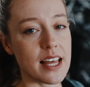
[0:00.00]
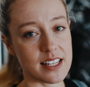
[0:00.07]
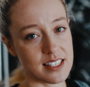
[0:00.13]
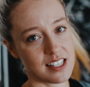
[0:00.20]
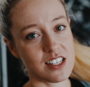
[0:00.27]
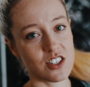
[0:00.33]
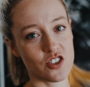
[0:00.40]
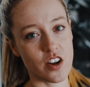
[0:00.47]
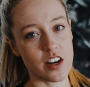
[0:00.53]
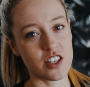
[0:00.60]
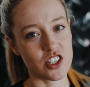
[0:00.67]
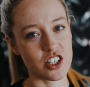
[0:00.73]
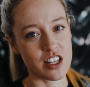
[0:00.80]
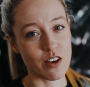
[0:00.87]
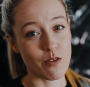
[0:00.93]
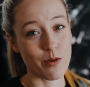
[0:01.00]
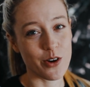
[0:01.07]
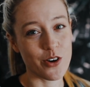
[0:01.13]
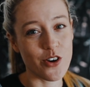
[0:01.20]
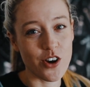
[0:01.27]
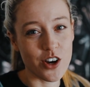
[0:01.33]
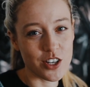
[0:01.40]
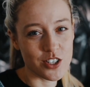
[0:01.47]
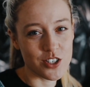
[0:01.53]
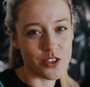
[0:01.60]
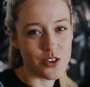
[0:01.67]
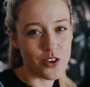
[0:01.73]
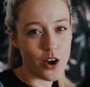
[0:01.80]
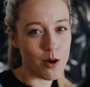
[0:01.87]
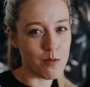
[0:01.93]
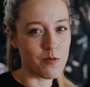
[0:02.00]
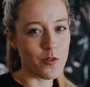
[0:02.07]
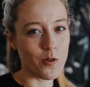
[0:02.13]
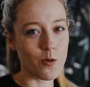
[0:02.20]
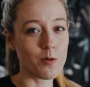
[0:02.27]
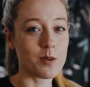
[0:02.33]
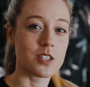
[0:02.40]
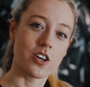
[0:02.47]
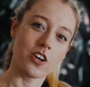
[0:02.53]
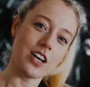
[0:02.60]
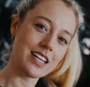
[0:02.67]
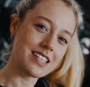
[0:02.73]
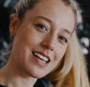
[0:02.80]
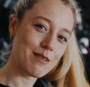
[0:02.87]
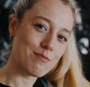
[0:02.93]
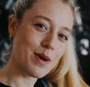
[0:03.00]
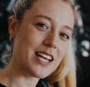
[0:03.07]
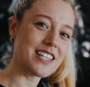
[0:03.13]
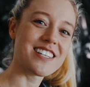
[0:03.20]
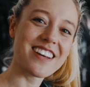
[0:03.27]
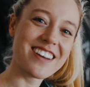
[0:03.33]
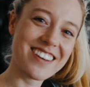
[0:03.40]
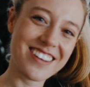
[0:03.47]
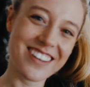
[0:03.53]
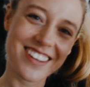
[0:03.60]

that's the strategy that we're going to opt for. So let's get painting.